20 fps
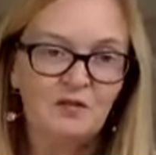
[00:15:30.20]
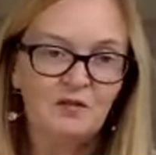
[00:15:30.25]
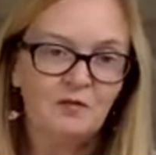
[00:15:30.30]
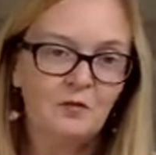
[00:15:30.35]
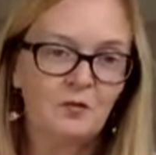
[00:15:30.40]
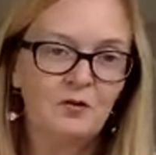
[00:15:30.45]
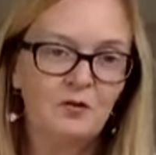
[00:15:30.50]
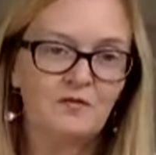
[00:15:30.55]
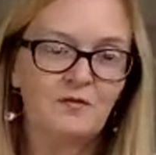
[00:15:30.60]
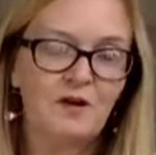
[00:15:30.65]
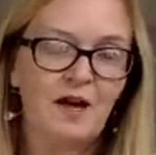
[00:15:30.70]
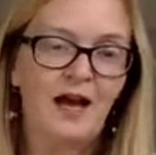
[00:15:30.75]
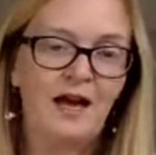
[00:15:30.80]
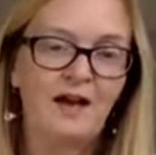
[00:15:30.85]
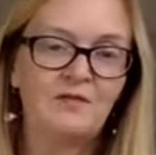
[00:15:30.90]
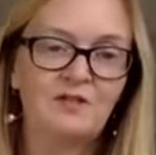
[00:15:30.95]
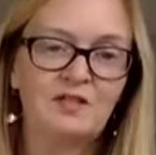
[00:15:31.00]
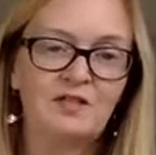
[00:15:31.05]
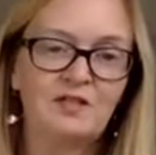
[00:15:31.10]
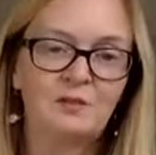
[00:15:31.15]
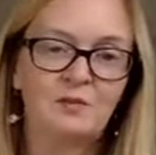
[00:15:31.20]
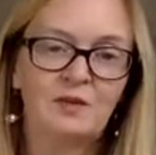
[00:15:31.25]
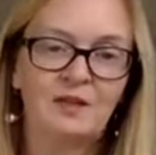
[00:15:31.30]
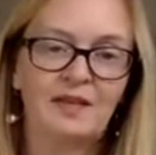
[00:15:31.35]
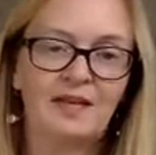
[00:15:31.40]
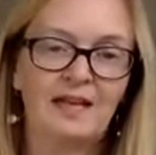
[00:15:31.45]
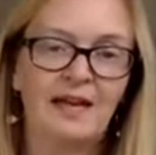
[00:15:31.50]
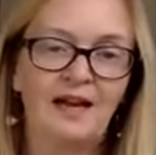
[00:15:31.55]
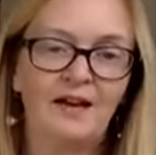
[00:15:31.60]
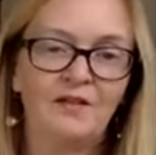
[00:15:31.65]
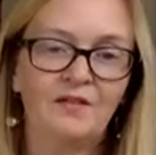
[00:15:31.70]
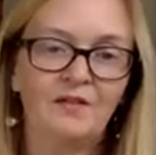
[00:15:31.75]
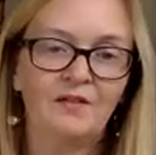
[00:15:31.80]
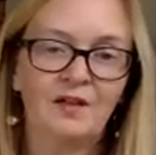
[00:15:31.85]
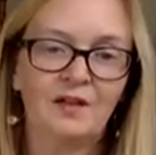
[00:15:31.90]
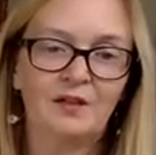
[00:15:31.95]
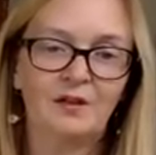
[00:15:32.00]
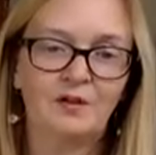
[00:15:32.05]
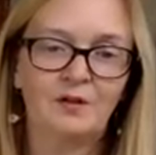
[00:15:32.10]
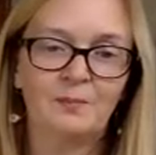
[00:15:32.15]
4 or 5 just to really have a
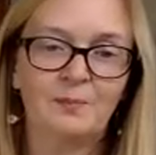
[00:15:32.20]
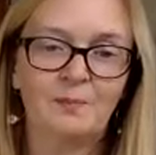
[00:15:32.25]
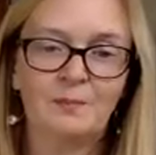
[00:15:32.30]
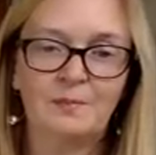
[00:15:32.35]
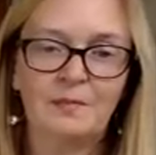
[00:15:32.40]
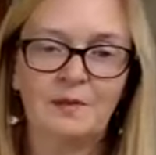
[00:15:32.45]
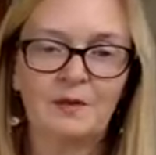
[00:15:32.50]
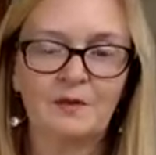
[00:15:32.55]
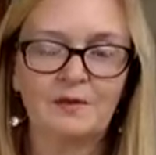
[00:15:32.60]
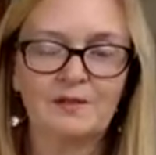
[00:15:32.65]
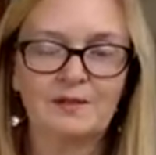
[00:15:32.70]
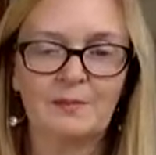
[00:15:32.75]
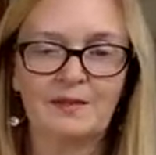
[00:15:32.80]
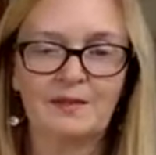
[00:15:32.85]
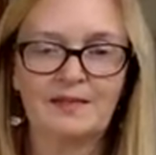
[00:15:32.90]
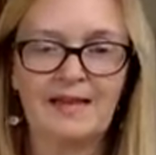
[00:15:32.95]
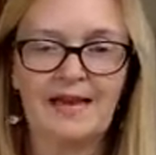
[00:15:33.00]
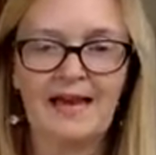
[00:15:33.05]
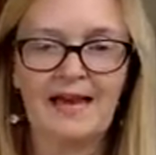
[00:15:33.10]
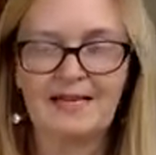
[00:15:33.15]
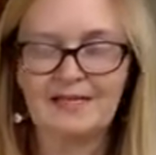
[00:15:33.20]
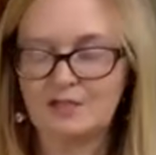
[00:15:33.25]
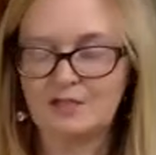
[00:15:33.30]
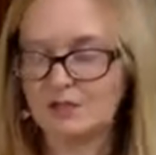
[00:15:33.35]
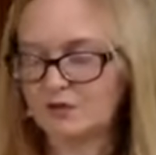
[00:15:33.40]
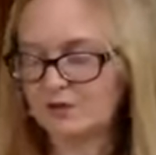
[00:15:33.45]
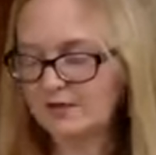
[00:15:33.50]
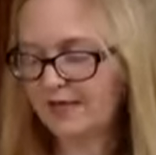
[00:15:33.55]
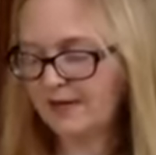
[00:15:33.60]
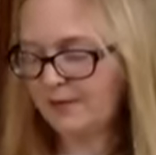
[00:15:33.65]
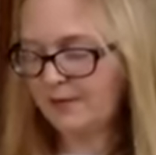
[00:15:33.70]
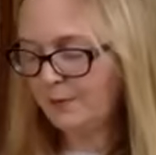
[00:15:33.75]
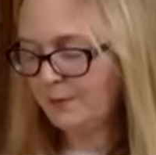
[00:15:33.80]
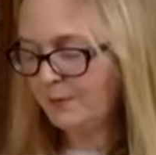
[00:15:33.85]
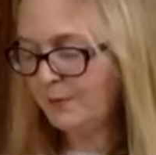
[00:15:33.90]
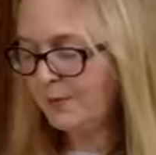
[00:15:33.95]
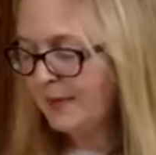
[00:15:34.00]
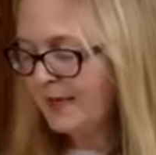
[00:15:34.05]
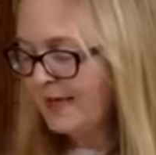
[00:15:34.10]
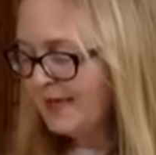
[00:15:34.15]
little something to add to your table.
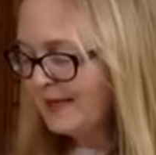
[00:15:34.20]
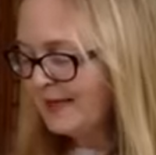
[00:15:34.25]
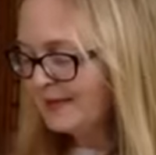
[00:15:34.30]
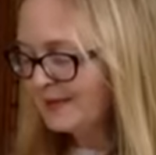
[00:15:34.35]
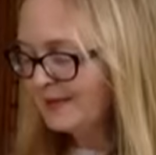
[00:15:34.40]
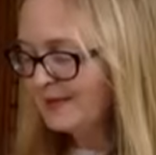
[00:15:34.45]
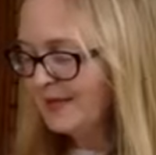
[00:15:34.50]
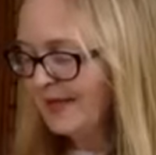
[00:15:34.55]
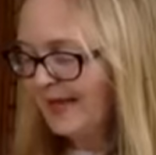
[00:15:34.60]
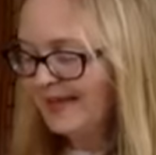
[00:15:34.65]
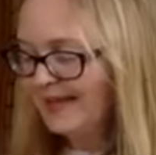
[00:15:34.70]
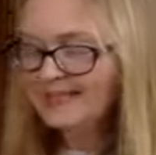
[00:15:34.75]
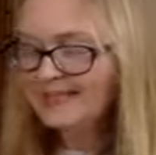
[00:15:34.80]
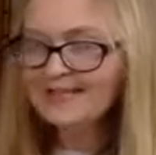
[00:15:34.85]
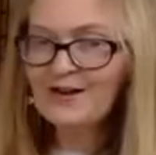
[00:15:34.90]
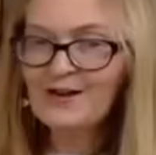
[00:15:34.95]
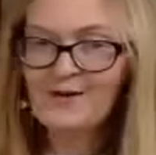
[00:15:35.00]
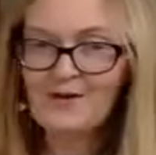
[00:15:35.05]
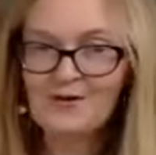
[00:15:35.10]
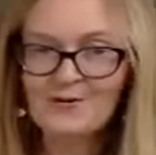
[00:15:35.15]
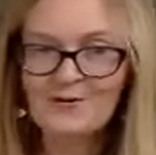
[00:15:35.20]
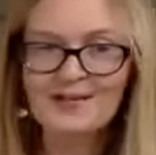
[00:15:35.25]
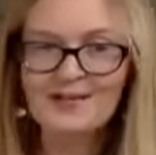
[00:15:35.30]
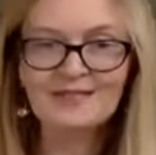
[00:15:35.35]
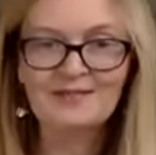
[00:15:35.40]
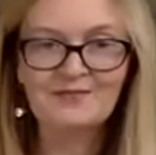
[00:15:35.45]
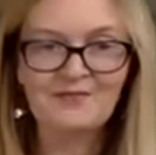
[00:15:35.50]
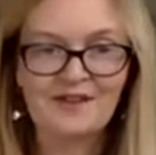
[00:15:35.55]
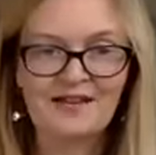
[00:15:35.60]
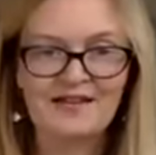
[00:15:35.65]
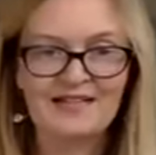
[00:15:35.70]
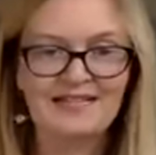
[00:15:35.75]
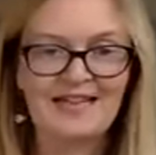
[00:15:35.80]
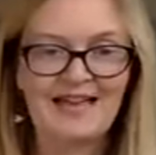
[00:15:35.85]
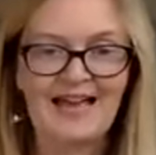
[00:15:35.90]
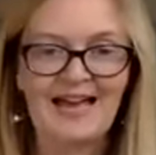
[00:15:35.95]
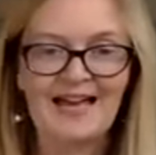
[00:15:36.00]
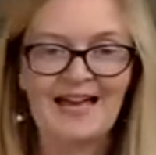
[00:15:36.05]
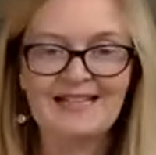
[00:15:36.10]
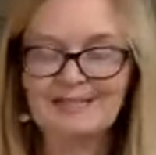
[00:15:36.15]
So that is always fun, to
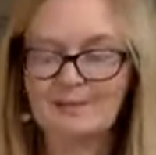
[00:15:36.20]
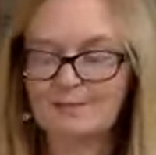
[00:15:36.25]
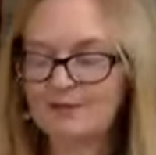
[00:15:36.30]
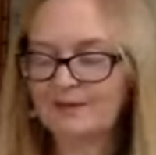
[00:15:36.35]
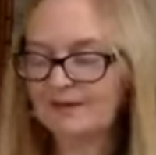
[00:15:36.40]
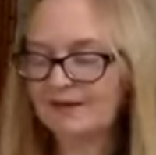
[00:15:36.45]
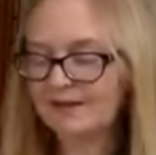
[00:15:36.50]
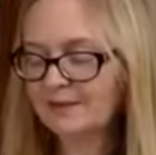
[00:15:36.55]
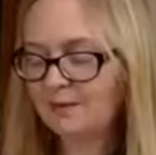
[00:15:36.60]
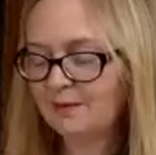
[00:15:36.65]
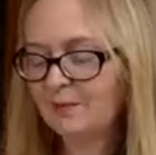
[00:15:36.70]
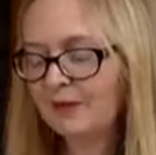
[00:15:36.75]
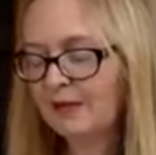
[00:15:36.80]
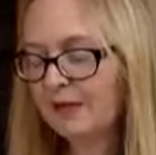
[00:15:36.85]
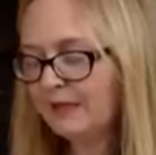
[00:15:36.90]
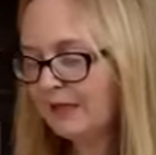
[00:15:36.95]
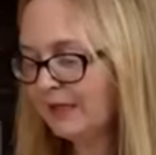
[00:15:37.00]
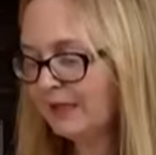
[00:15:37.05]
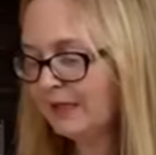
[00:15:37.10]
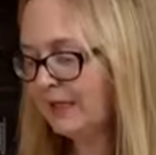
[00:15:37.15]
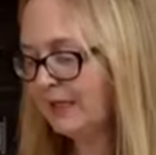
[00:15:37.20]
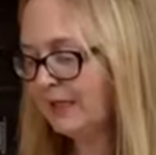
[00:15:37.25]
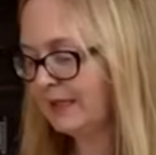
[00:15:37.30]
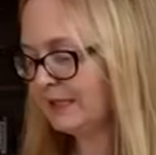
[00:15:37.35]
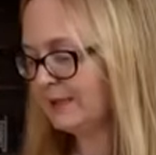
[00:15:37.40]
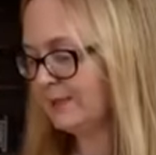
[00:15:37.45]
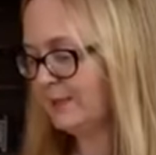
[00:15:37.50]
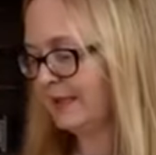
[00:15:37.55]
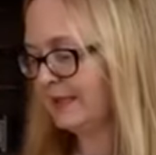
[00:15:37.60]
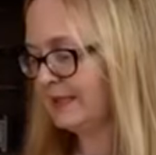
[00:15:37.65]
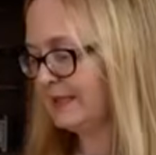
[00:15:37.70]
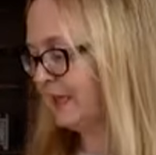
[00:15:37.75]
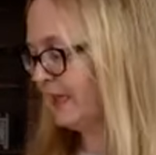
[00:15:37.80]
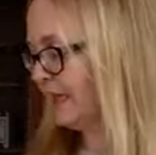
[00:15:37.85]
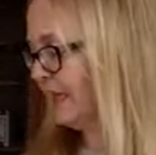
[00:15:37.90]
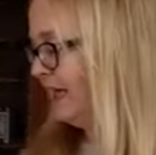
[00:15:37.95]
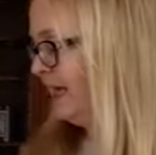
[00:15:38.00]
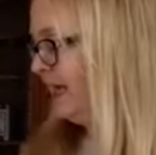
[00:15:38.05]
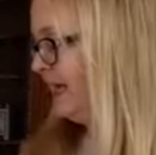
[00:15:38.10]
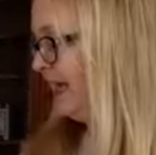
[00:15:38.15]
add something that's completely unexpected.
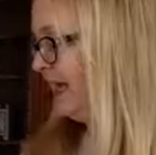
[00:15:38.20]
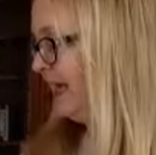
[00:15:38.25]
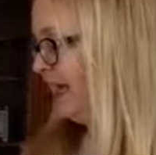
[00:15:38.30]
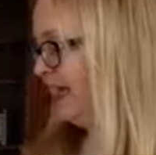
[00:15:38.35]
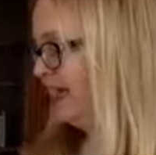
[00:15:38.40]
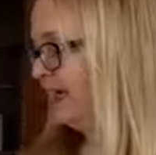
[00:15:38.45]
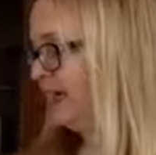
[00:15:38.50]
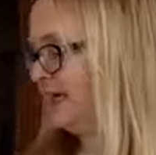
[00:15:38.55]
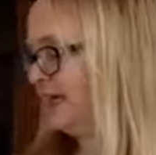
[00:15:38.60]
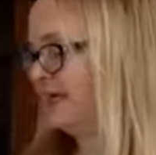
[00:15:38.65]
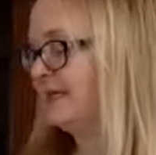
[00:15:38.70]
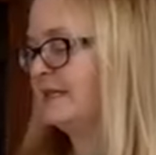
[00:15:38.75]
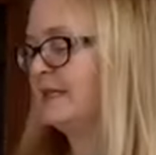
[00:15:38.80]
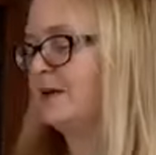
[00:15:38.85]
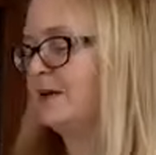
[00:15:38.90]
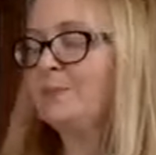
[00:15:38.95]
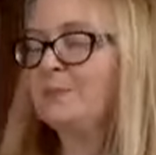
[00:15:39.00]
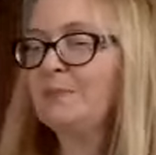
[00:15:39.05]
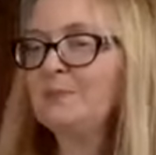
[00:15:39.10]
And